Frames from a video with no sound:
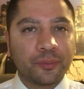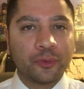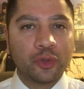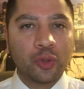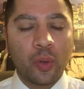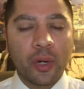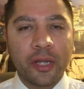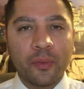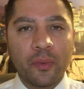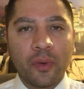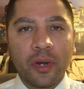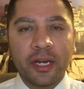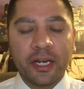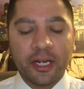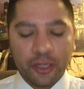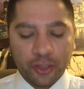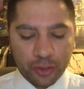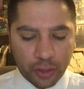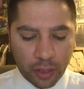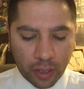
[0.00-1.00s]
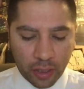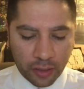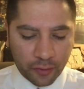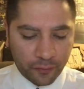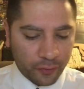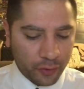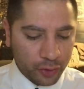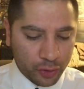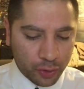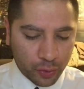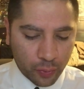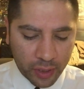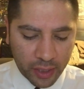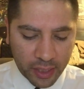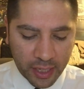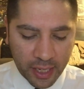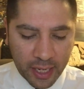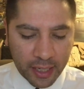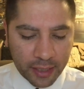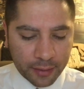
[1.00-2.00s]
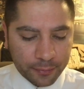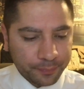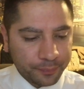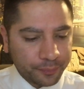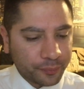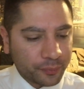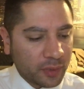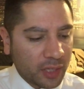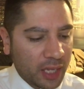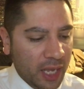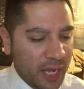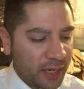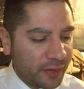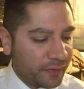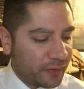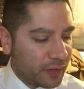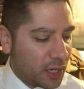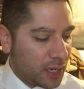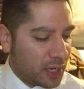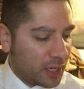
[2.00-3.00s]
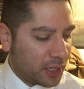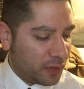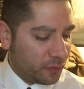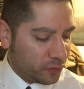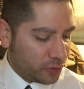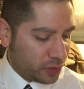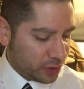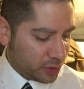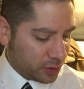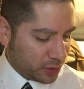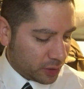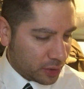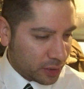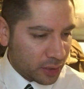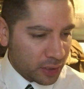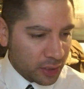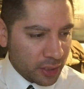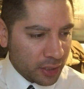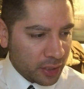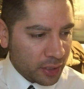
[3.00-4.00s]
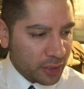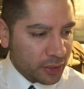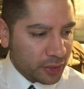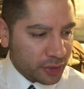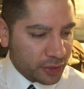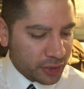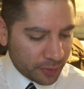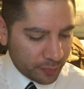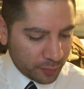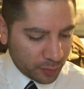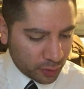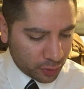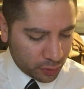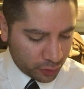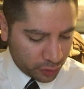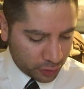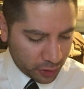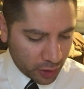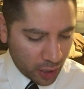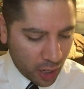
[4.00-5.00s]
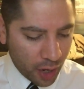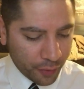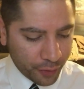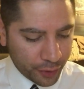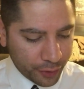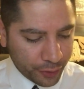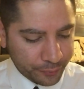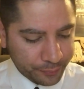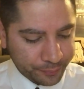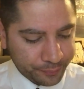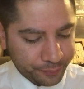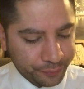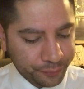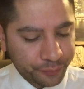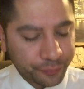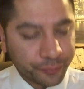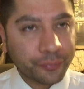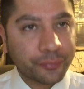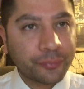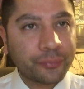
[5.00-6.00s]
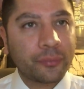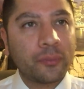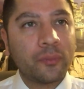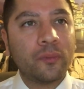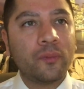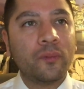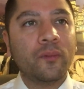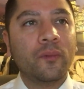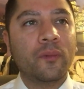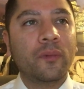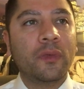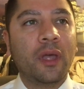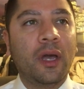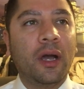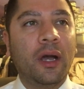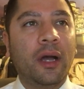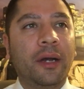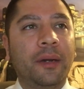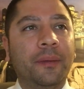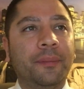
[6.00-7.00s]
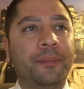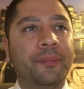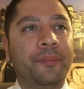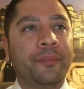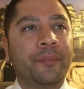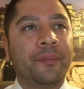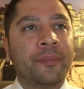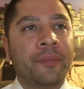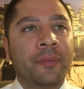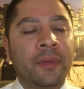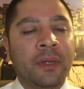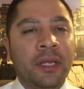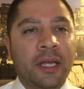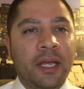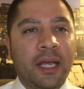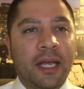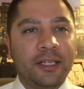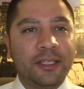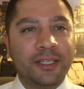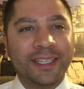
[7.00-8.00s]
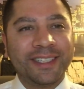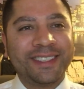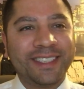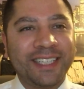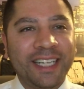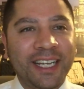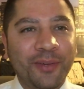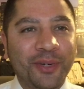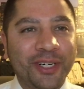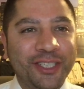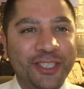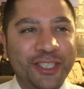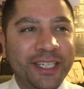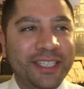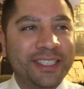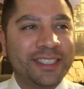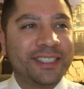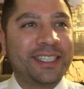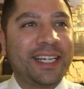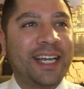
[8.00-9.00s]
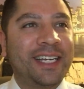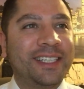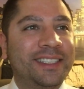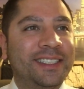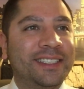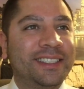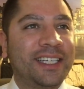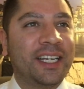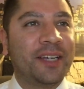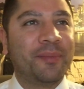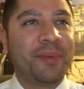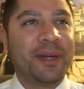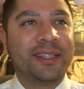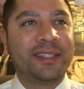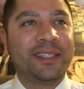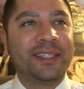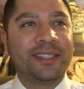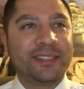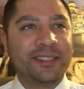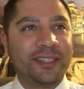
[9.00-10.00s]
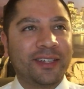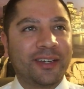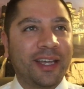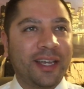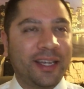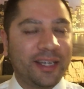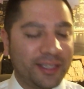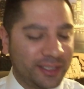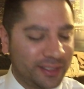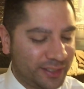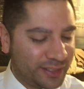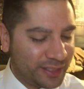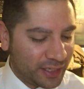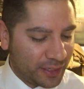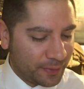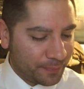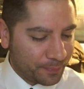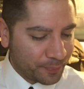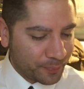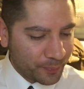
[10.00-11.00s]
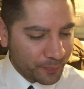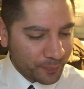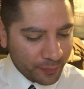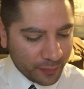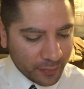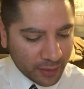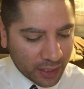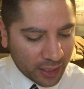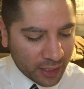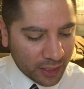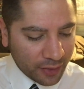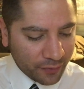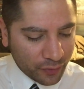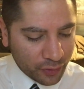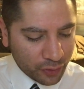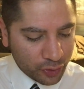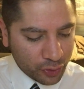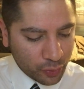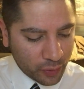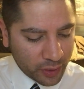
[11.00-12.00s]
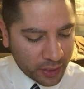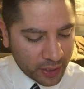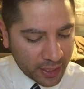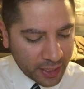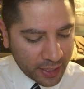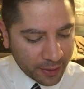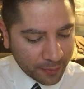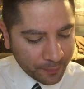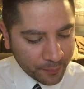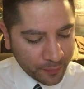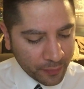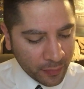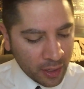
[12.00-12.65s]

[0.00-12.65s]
21 here starting in verse 28 kind of uh, gives us a similar scenario. Um and let's see what Jesus has to say about this, okay? Let's see. Uh, verse 28.